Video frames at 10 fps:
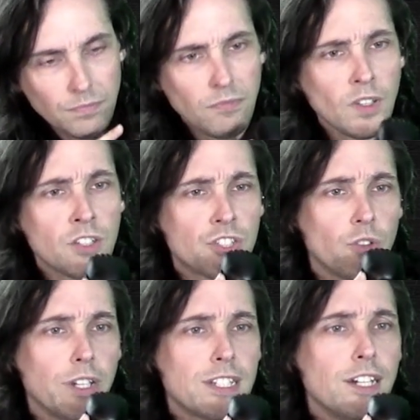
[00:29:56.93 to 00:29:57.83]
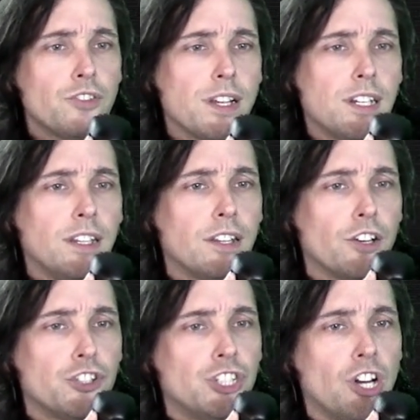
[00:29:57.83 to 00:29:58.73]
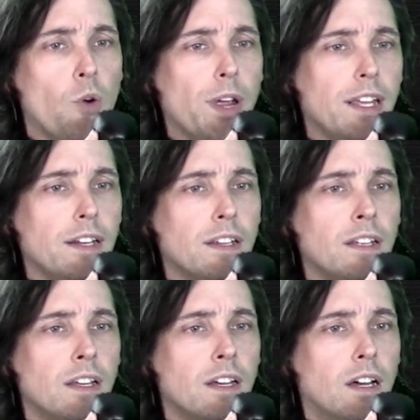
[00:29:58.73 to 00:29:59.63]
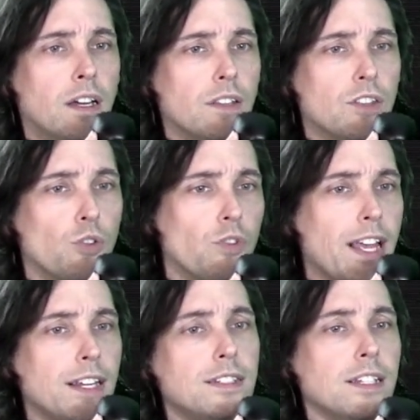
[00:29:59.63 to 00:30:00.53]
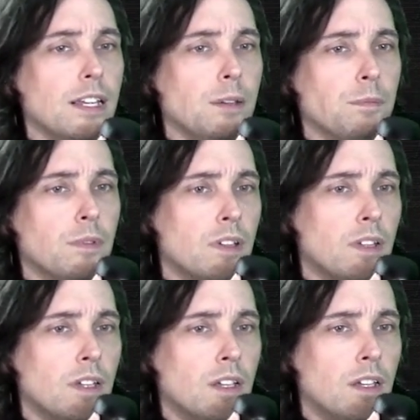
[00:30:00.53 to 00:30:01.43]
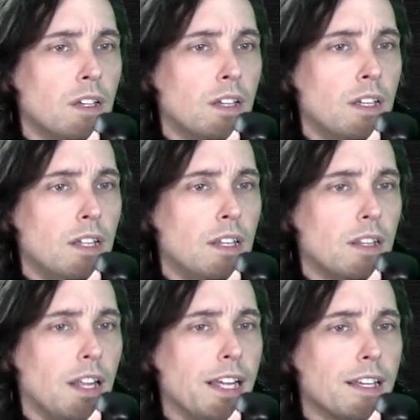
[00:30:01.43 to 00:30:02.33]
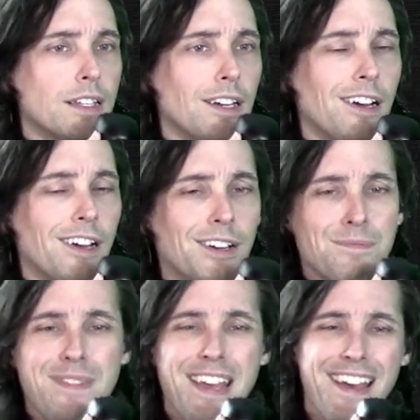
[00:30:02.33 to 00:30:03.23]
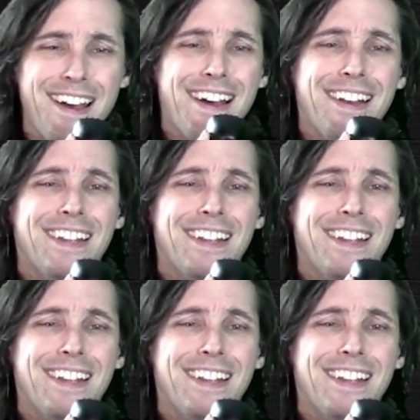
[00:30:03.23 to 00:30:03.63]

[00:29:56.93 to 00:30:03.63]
So it's interesting that they're showing the raid team. Like, man,